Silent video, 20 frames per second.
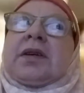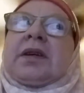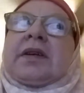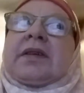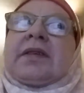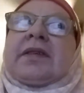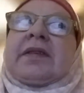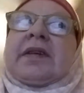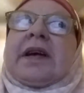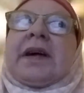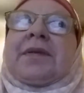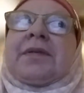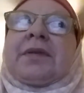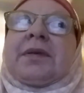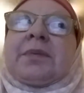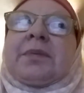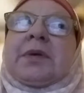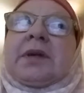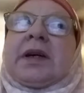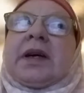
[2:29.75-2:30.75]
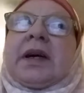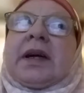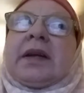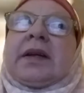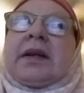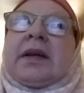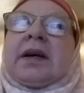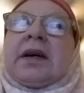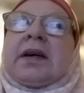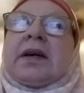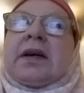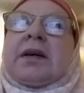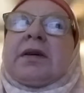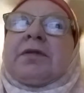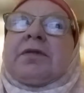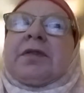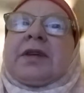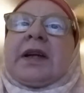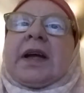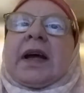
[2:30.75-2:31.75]
is have some kind
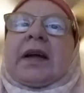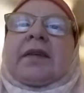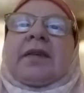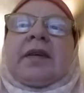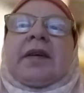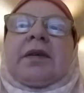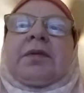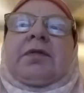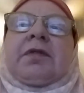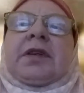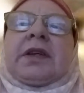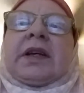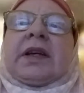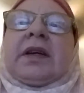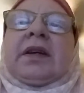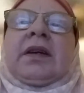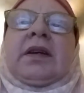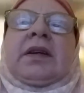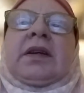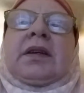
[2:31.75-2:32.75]
of an activity